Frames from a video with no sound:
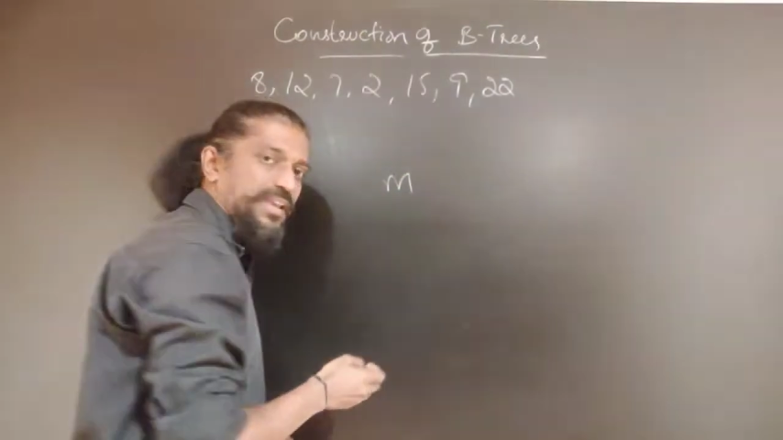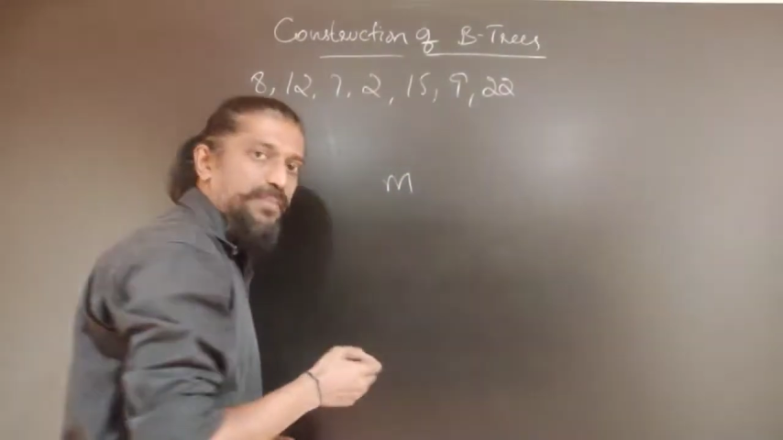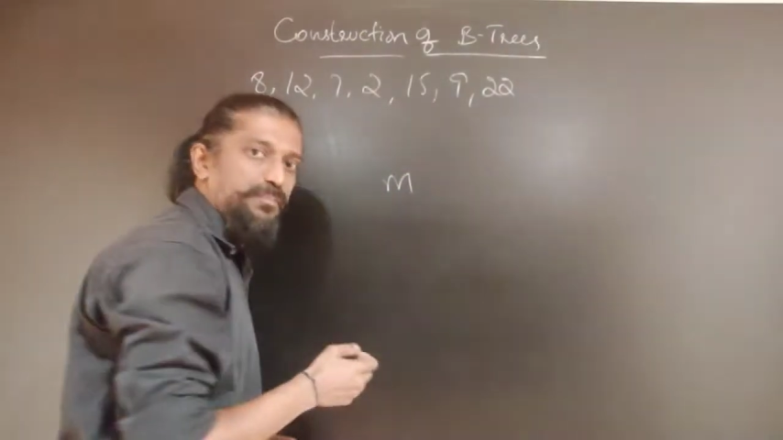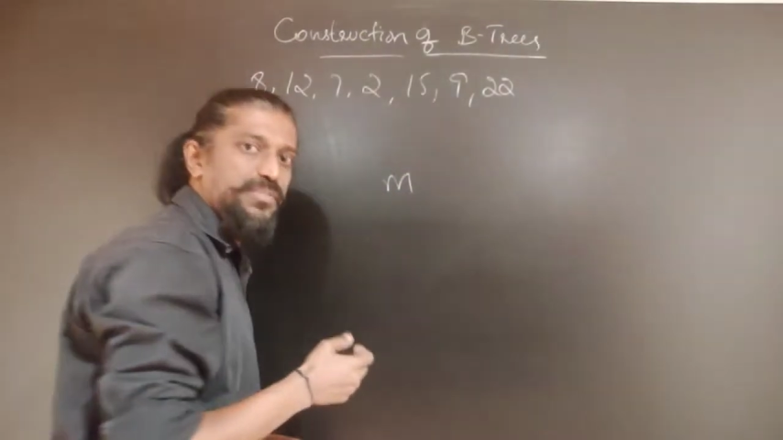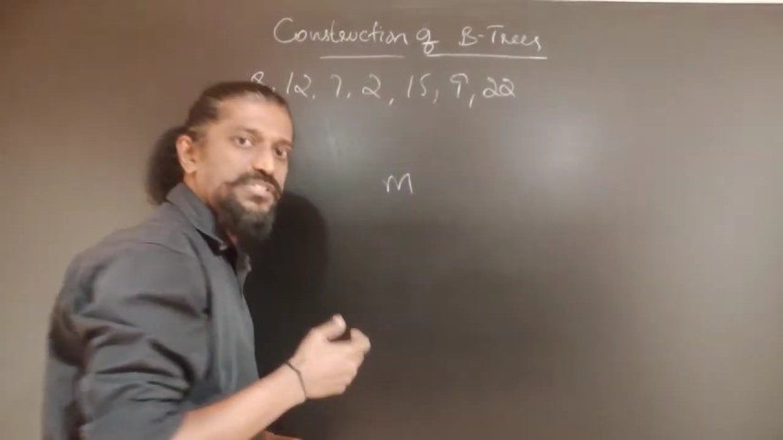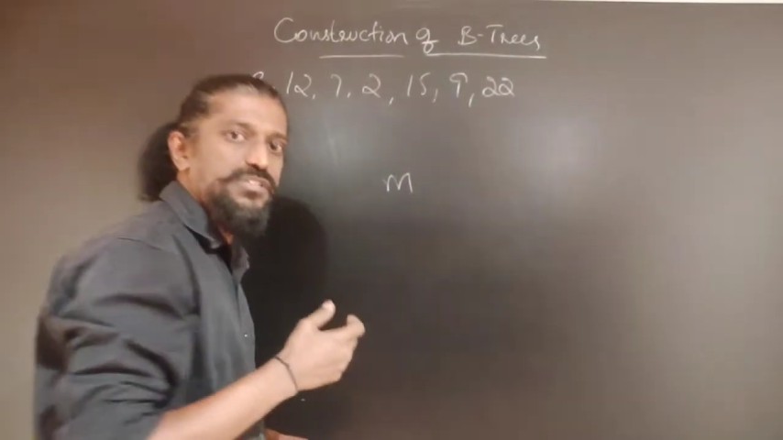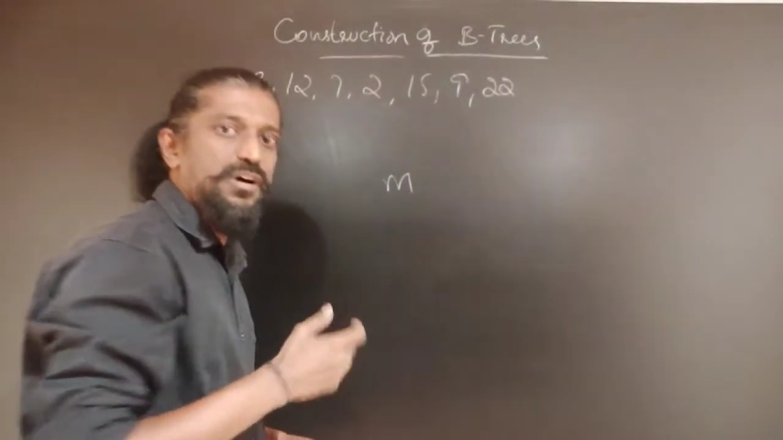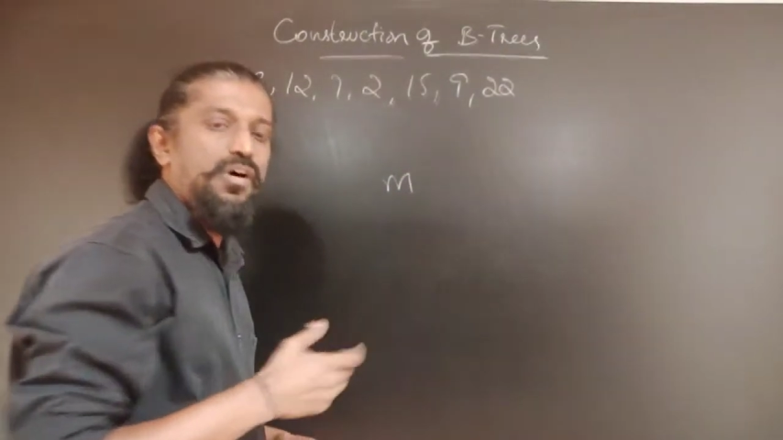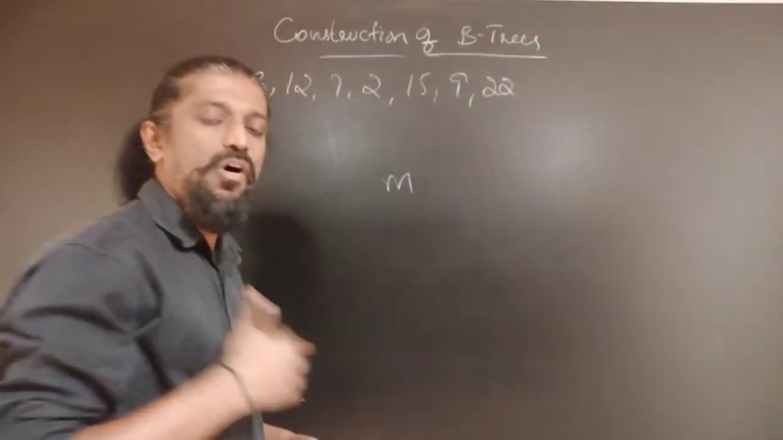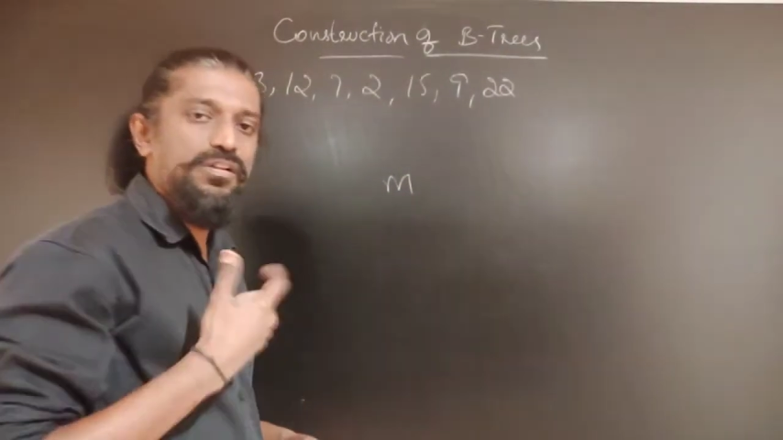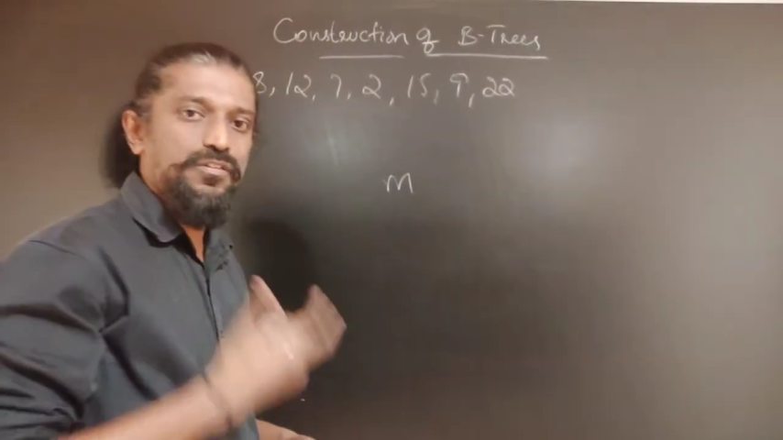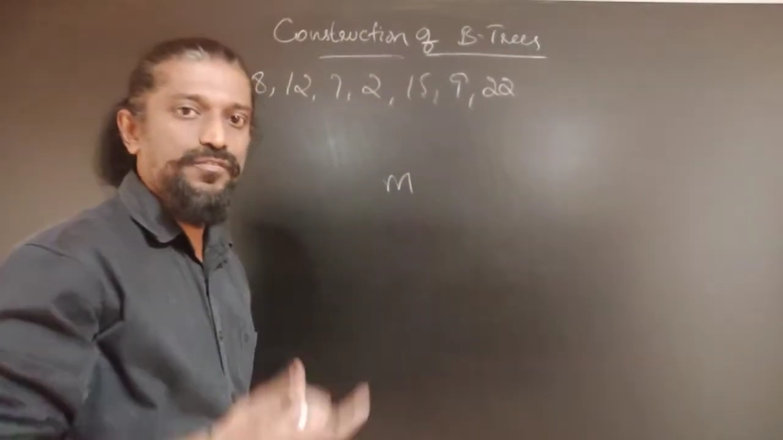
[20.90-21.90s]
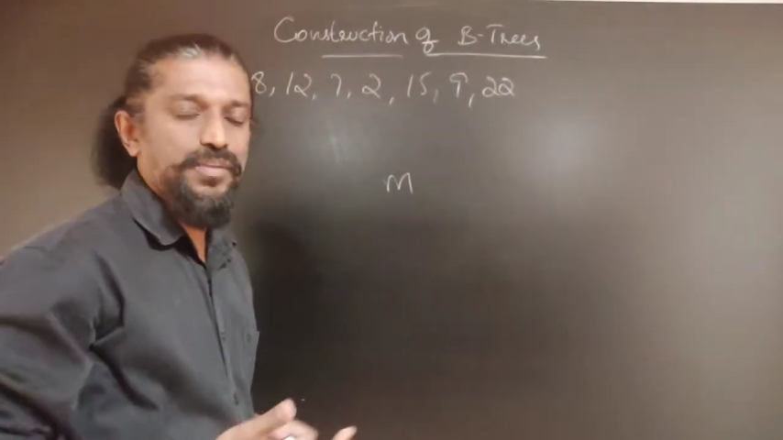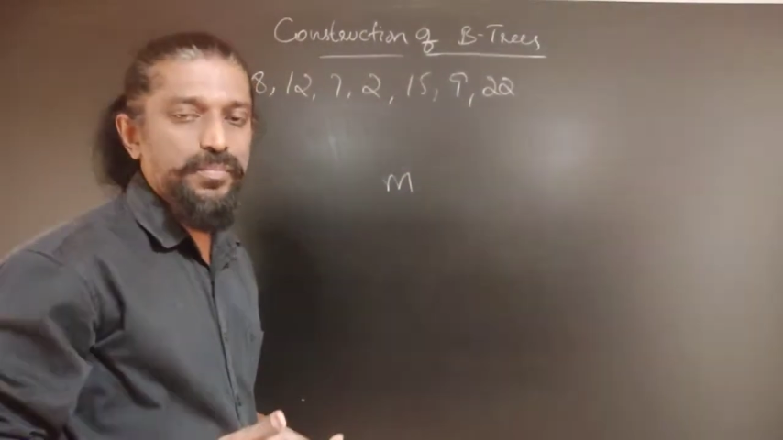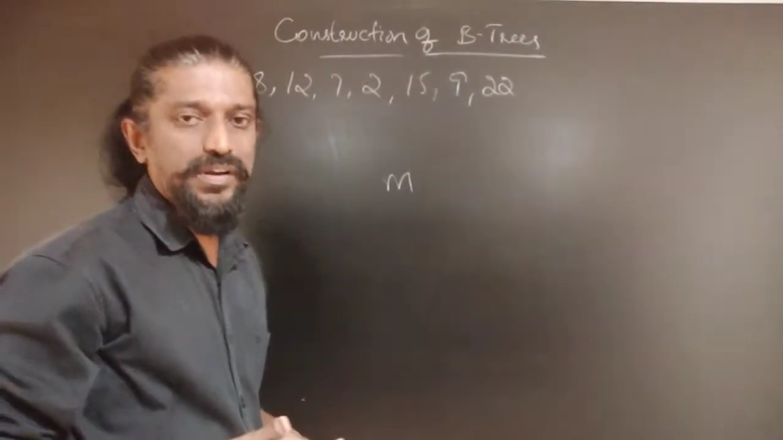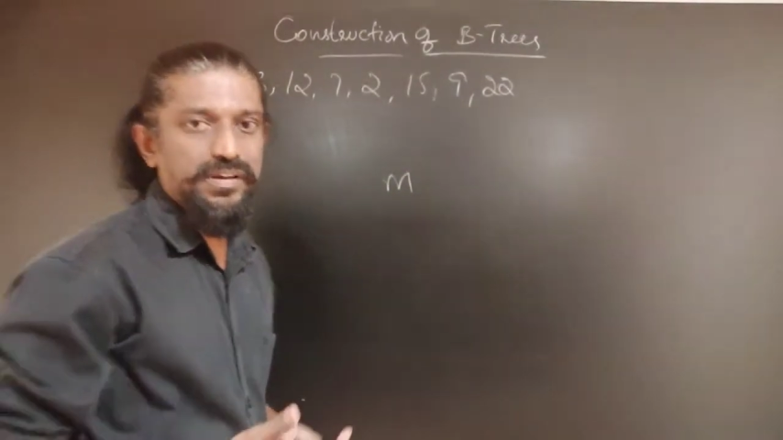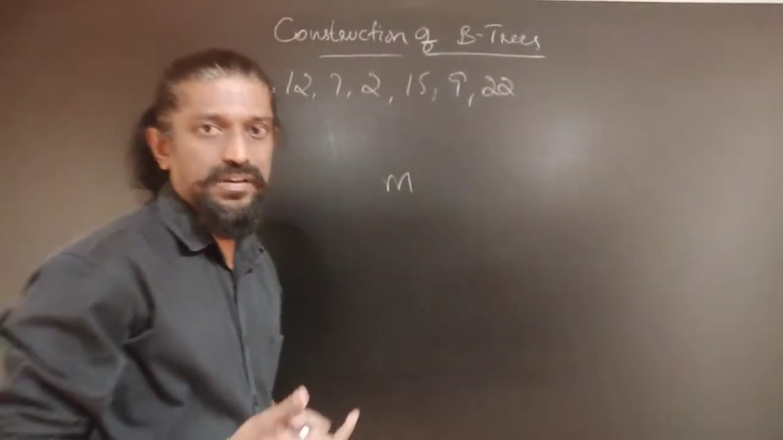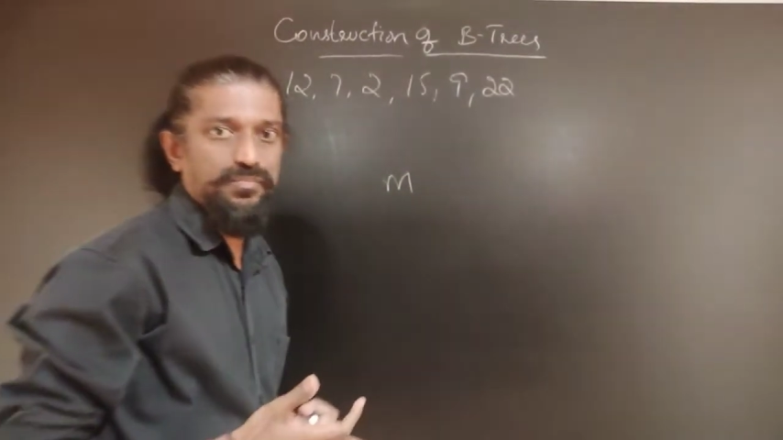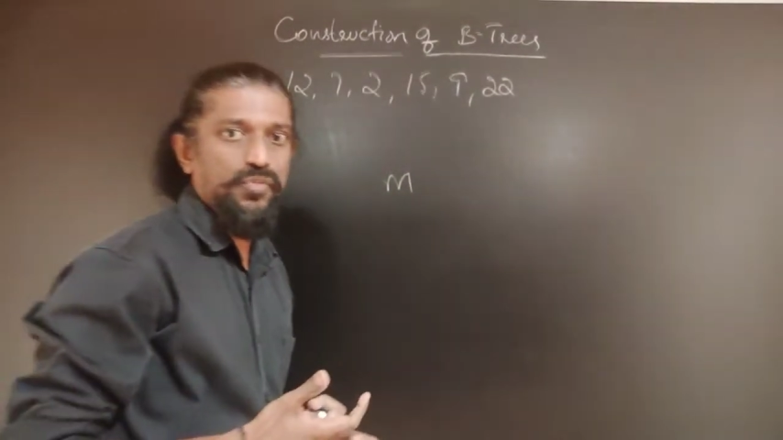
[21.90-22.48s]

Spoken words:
m is the order of the B tree.